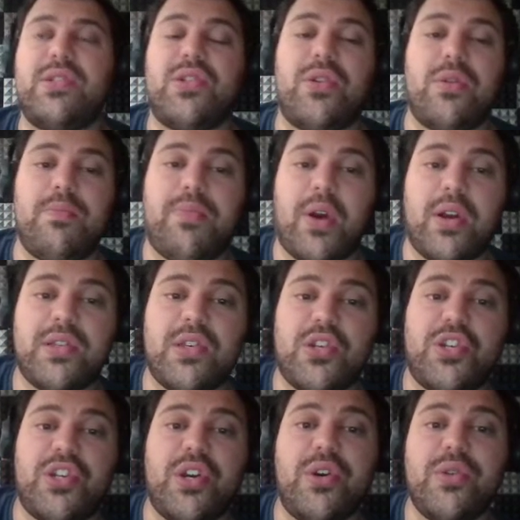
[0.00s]
certain parts of
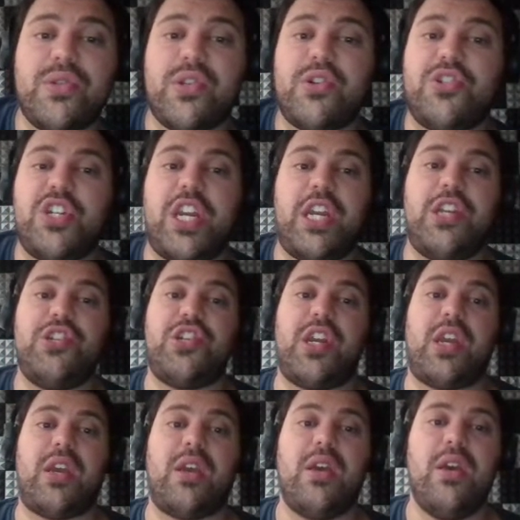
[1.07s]
shows. They're
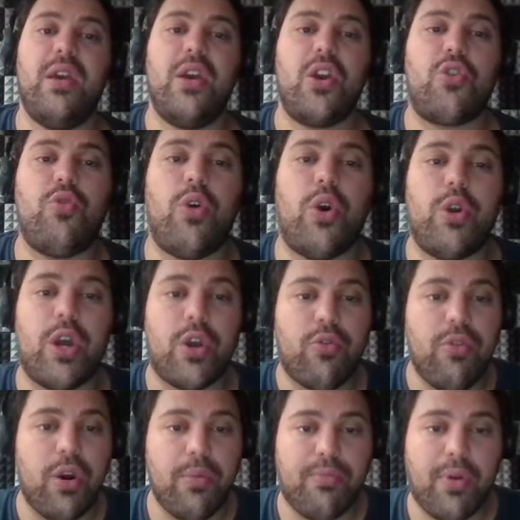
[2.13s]
changing quote
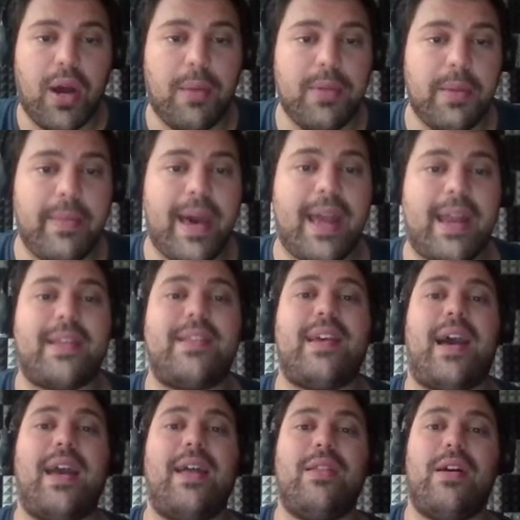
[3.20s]
unquote problematic
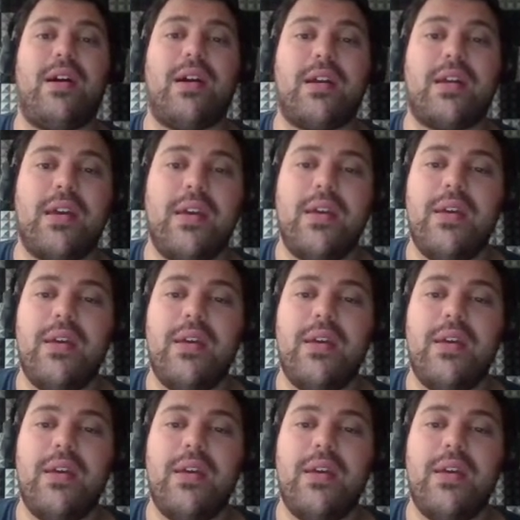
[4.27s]
dialogue